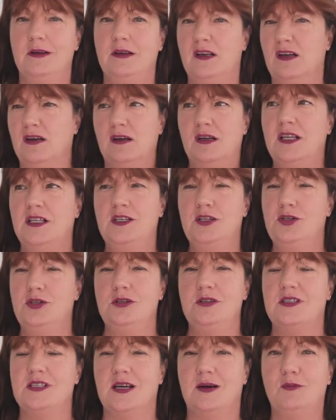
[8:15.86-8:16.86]
You know, can you
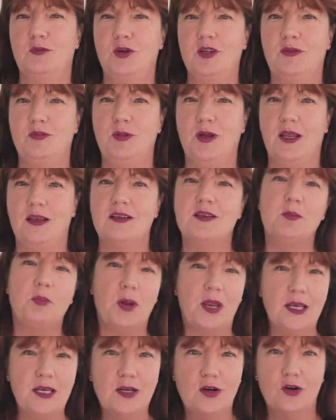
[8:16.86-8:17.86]
do some with me,
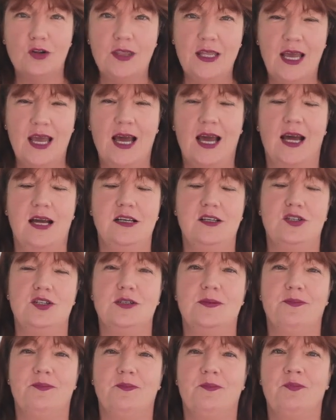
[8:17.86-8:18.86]
depending on their
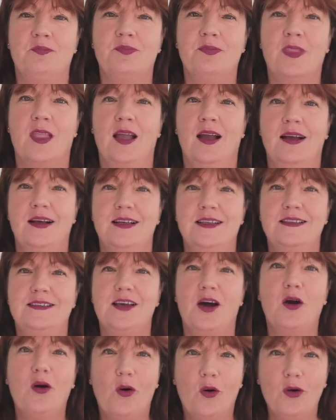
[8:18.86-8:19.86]
age.
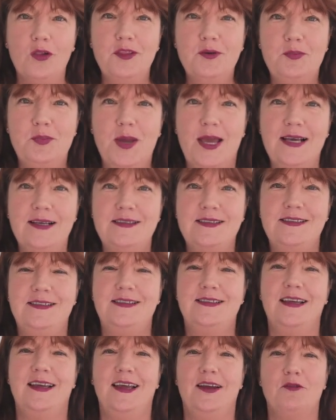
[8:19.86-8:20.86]
So all the
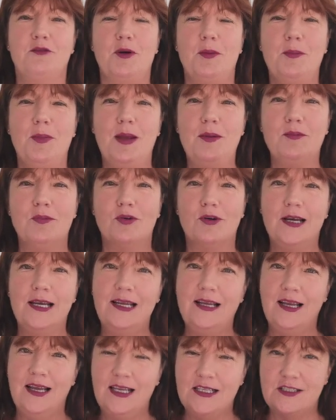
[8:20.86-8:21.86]
best,
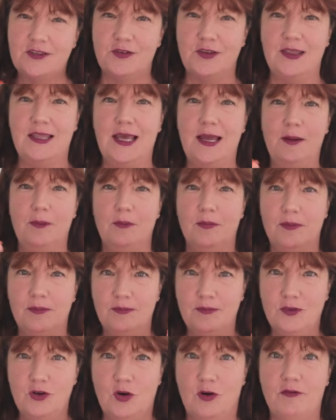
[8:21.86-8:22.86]
remembering it's for them,
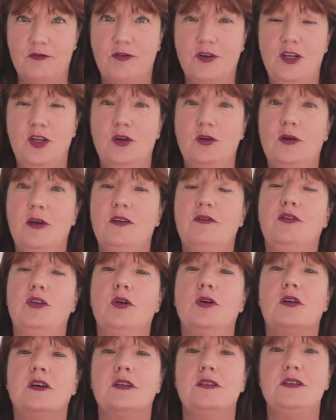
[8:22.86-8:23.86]
not for you. If
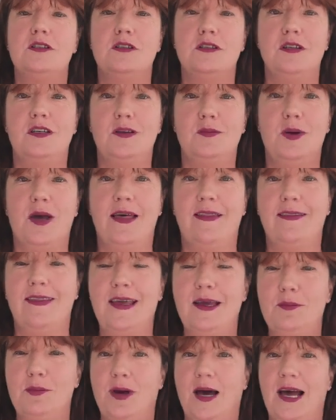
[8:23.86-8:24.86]
you're concerned about
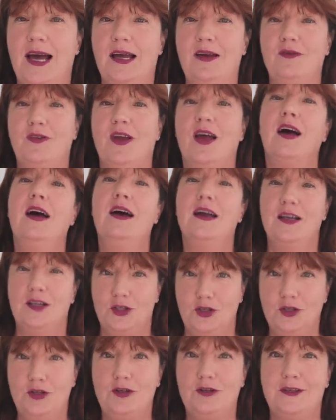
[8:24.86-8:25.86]
their behaviour,
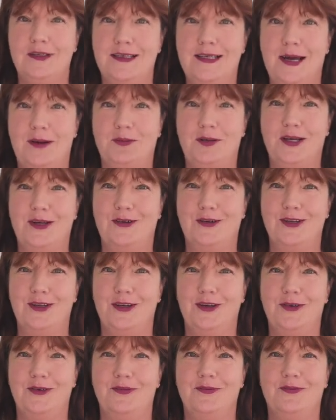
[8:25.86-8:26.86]
you do the tapping on
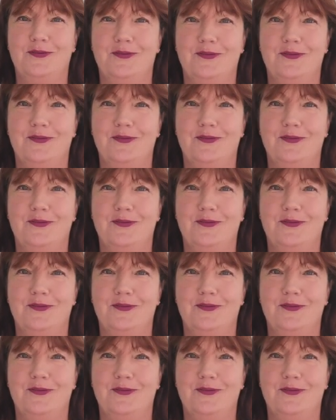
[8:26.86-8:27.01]
you.